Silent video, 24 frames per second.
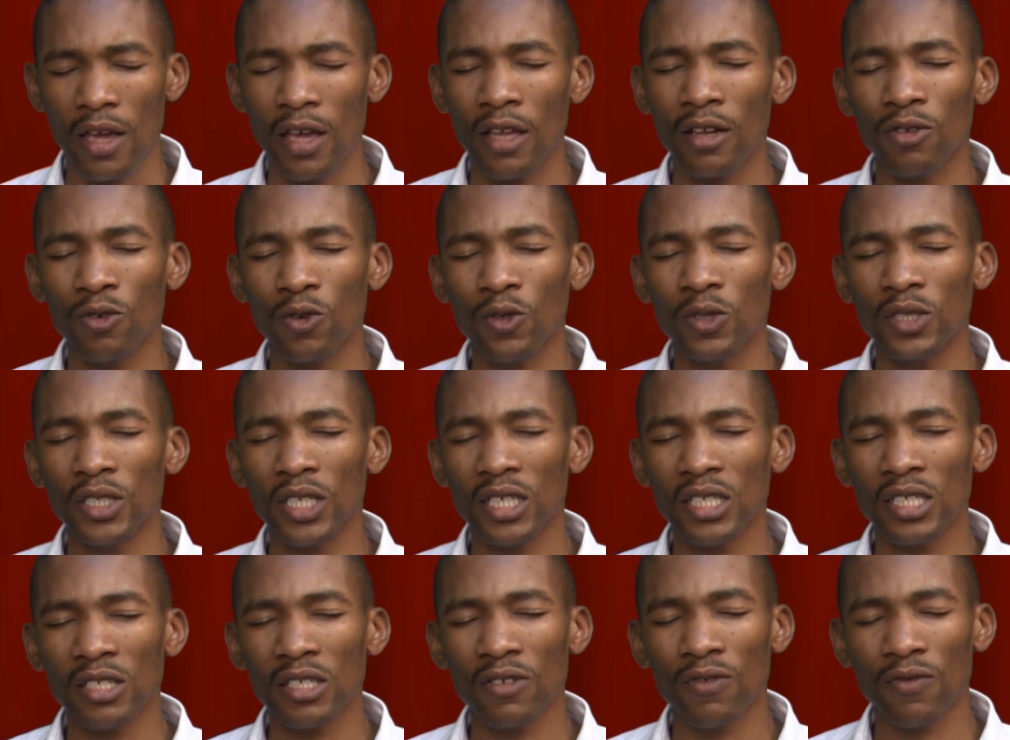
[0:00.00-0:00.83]
and not
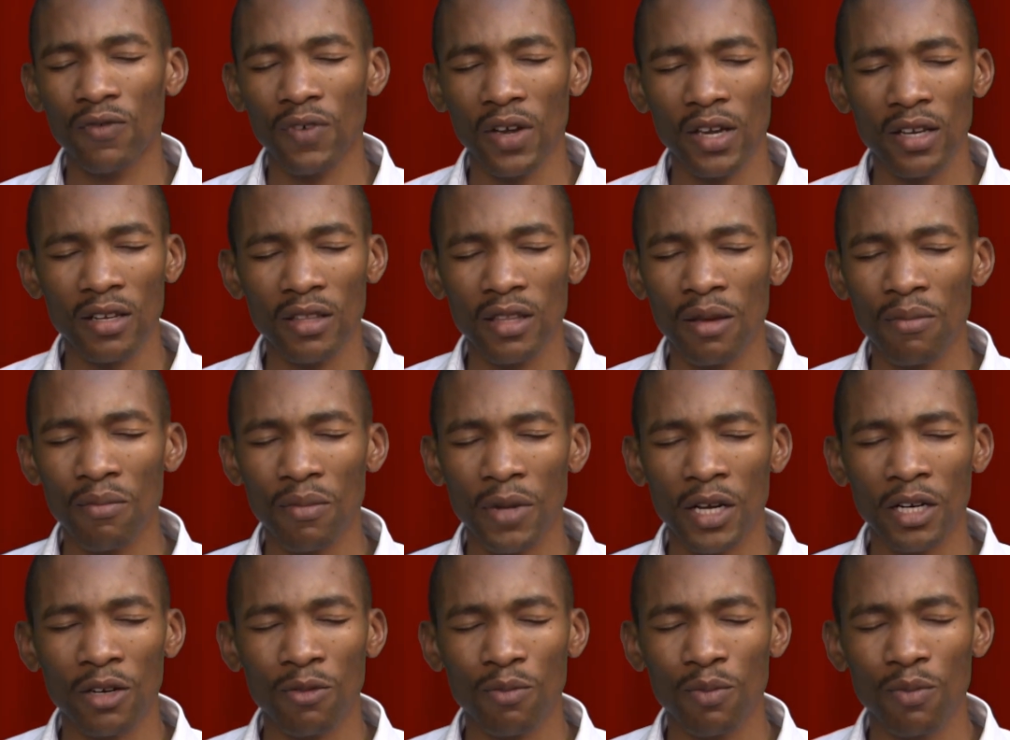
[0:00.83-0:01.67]
just fight
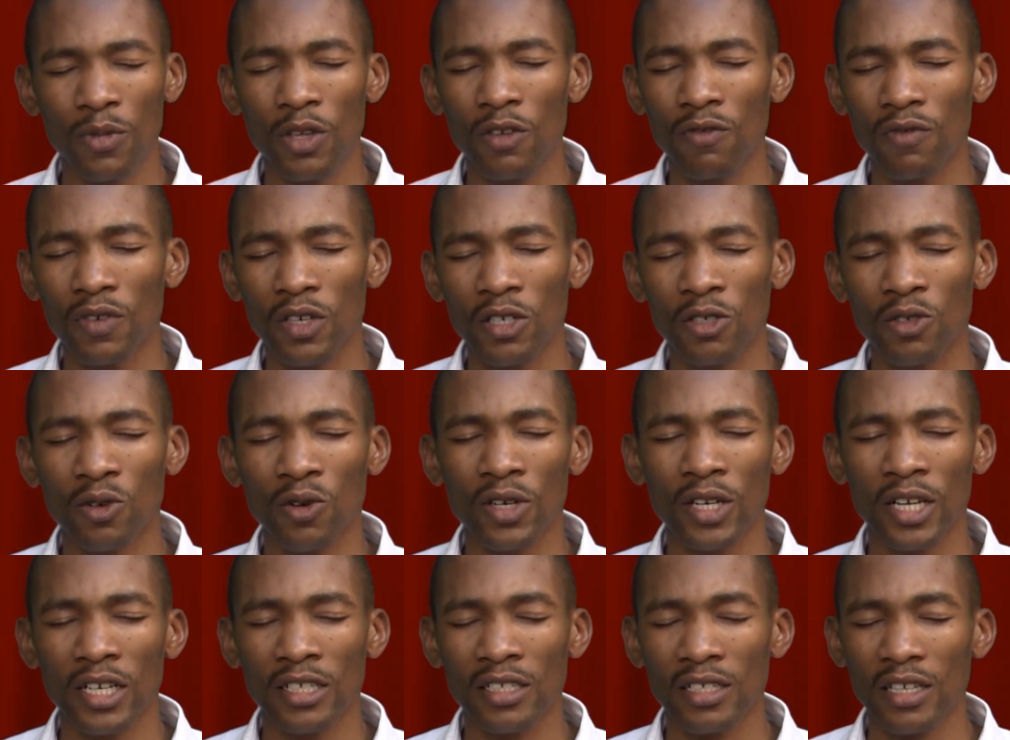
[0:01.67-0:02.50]
them, but be
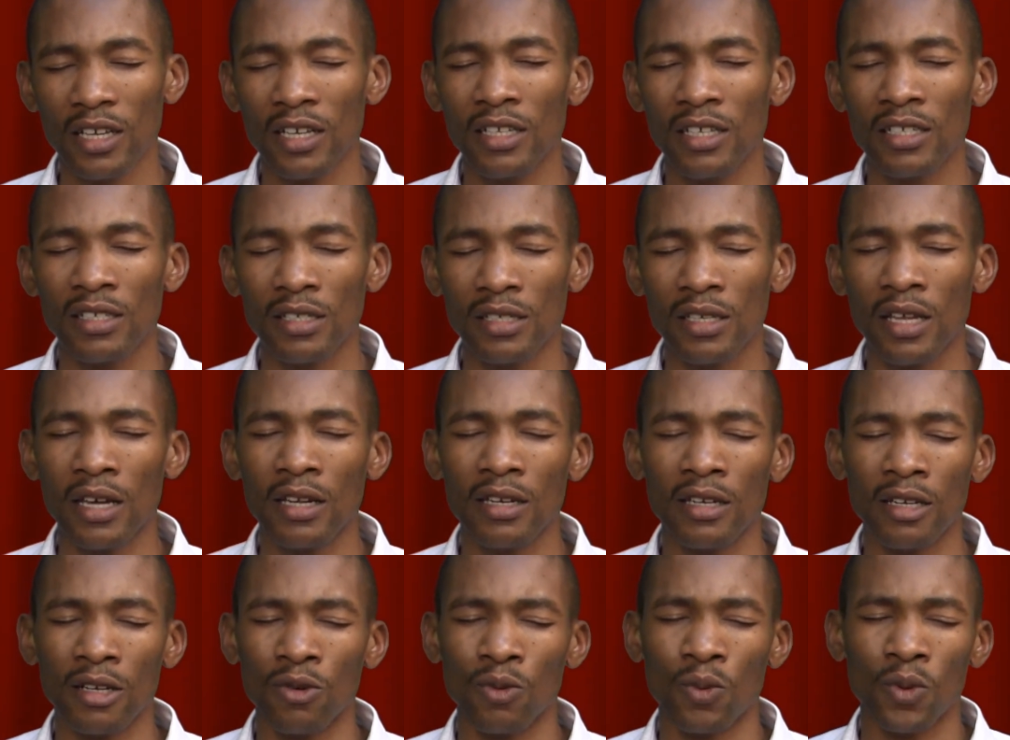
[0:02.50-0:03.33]
victorious as
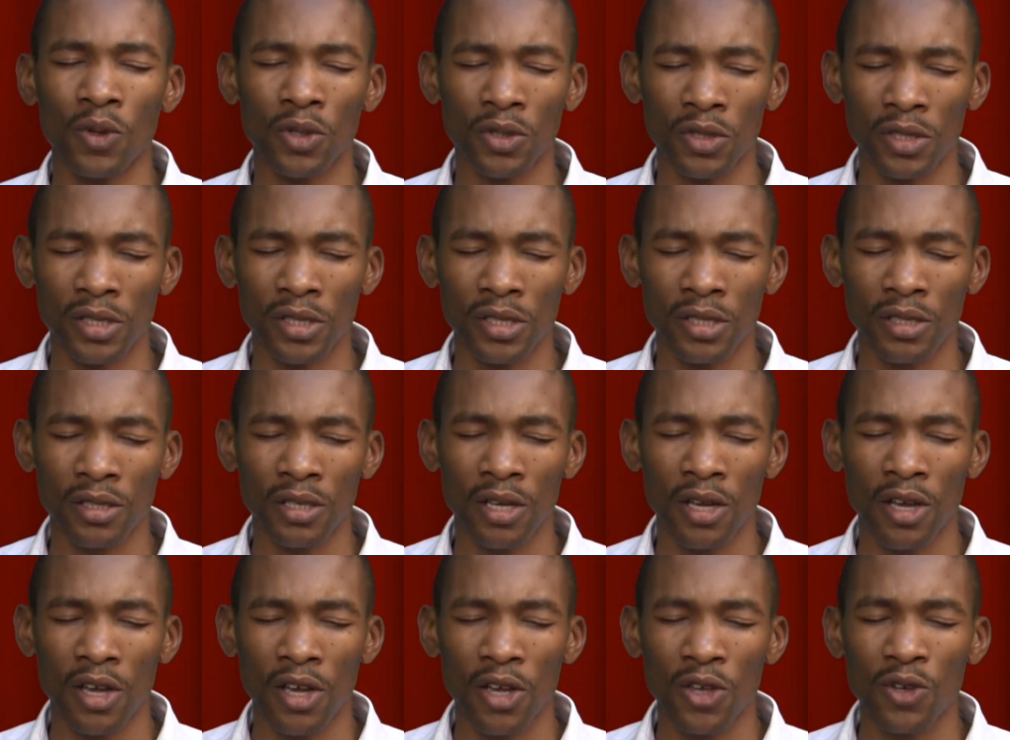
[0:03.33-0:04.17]
Daniel was.
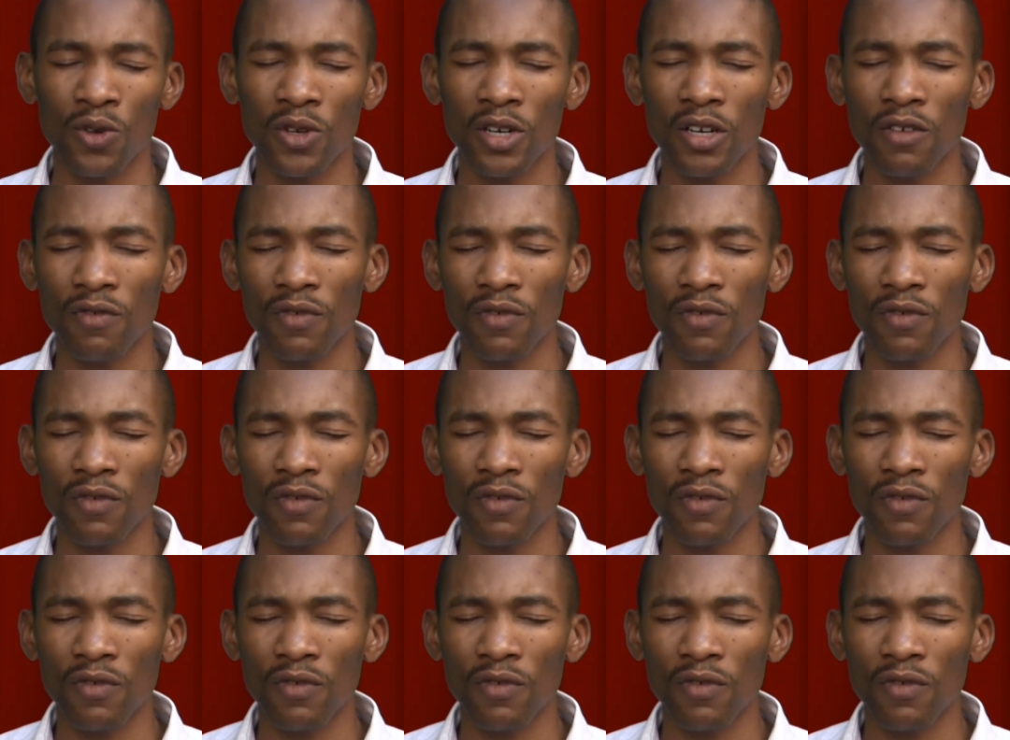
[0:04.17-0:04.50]
You